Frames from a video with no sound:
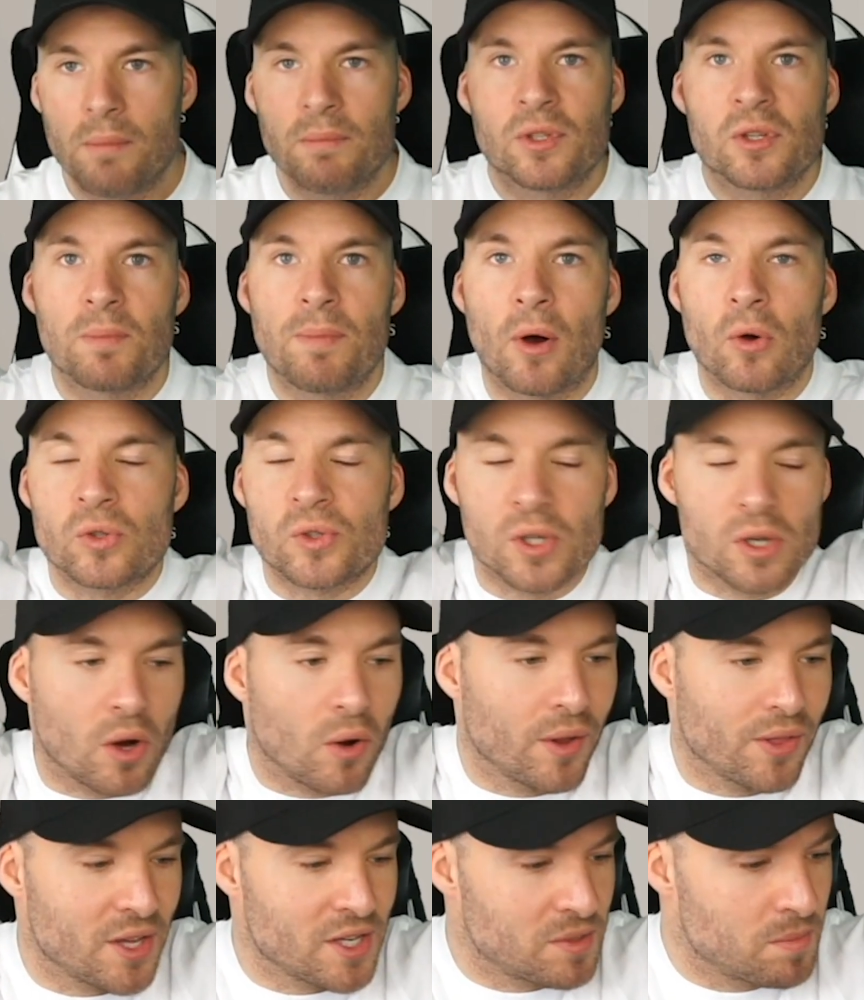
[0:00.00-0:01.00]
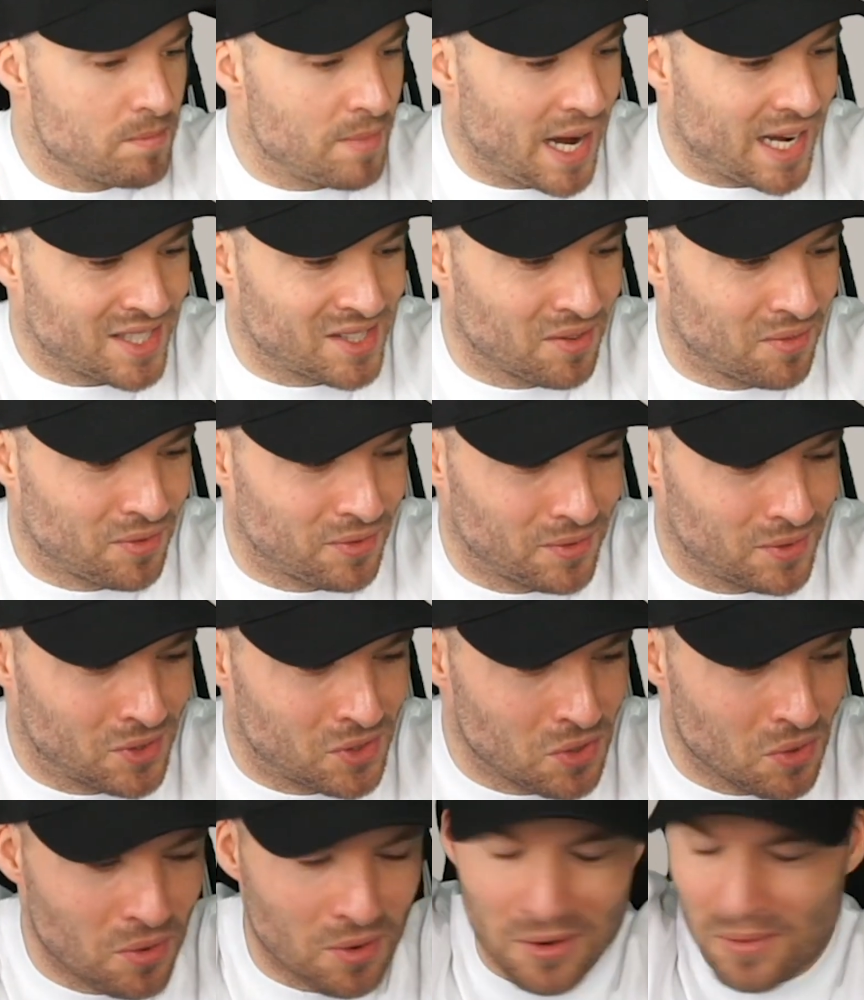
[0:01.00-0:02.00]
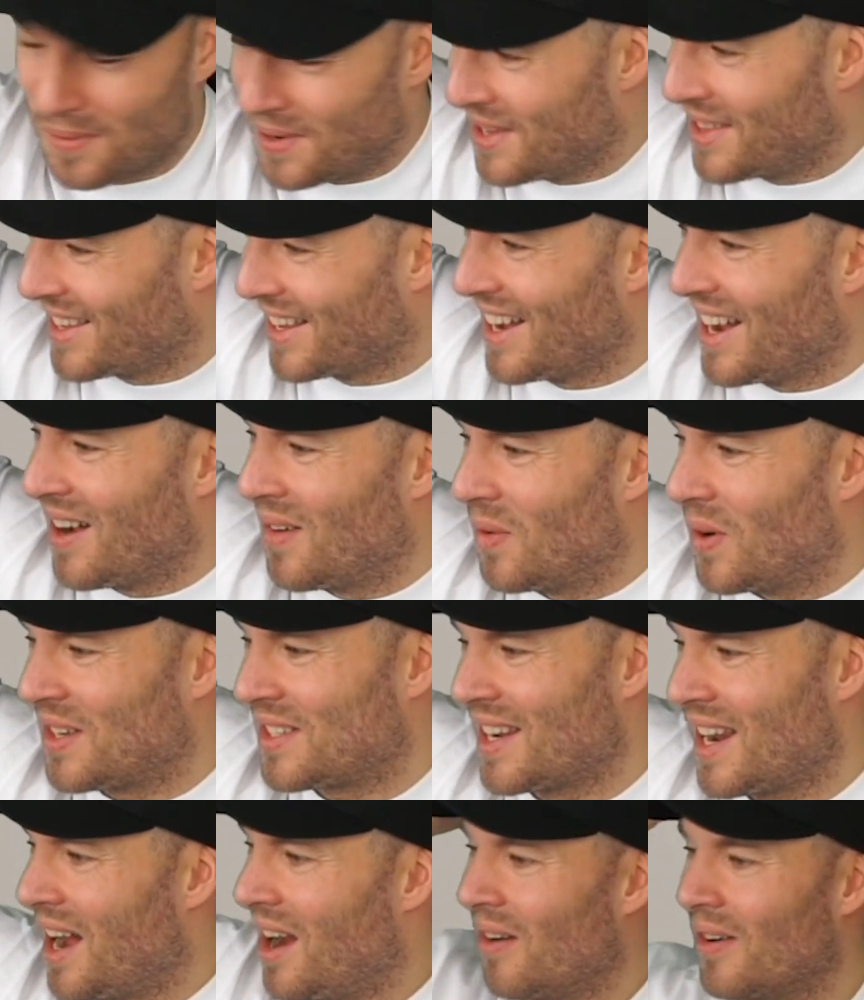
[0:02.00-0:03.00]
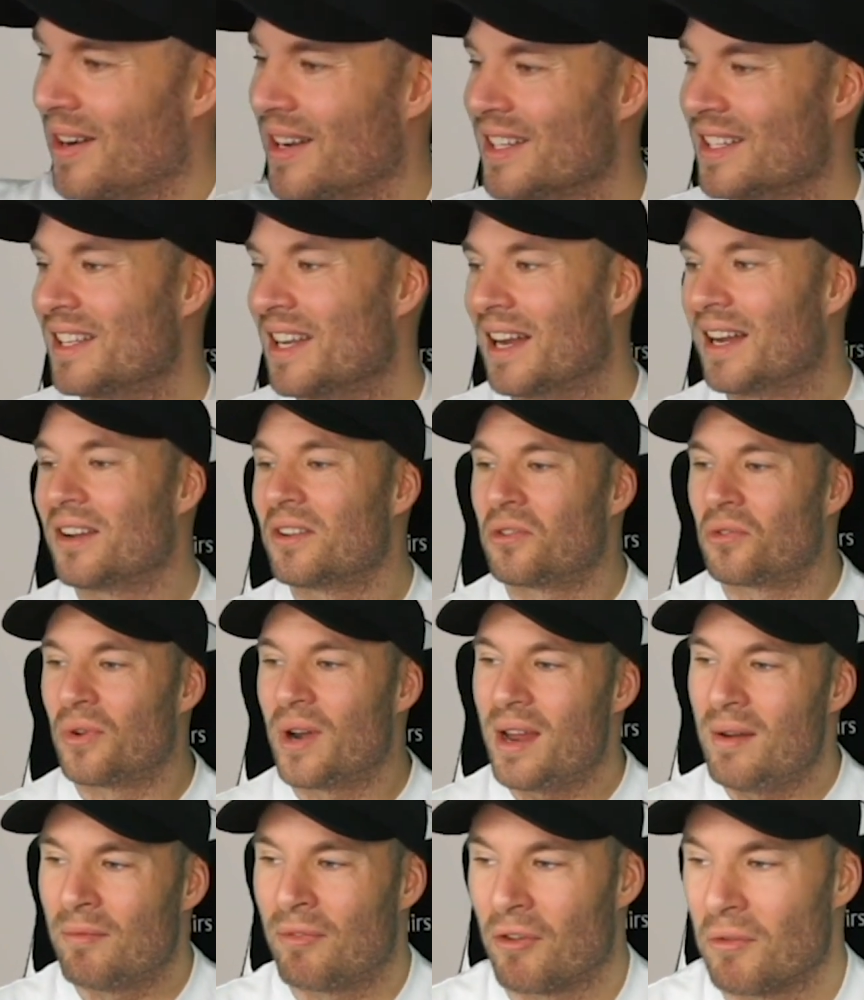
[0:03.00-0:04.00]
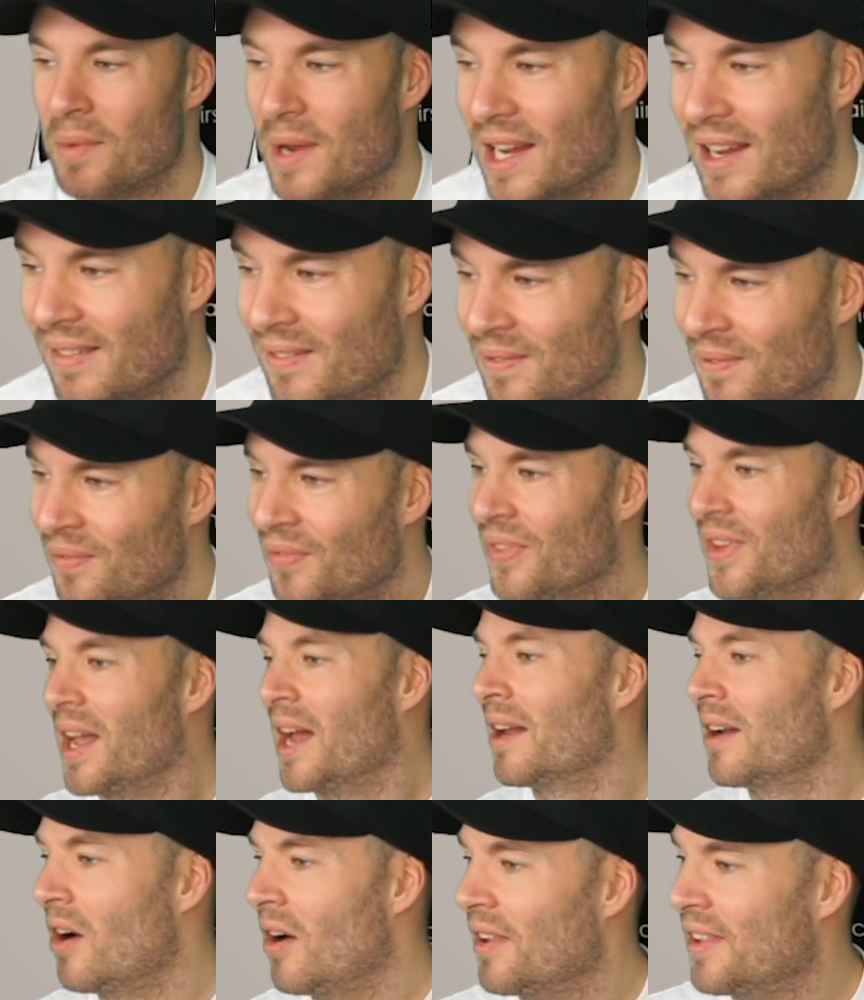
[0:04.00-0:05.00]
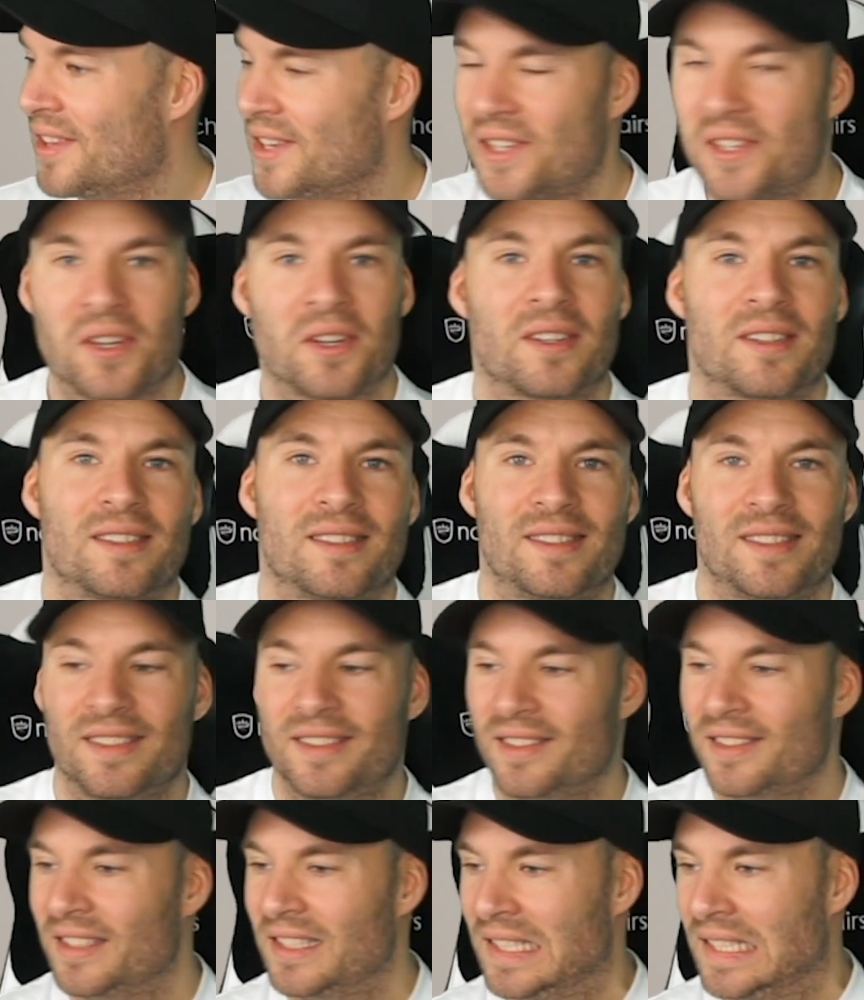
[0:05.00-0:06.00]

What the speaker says: I'm supposed to go on this massive tour with Russell Howard. It's like a dream for me, and all of a sudden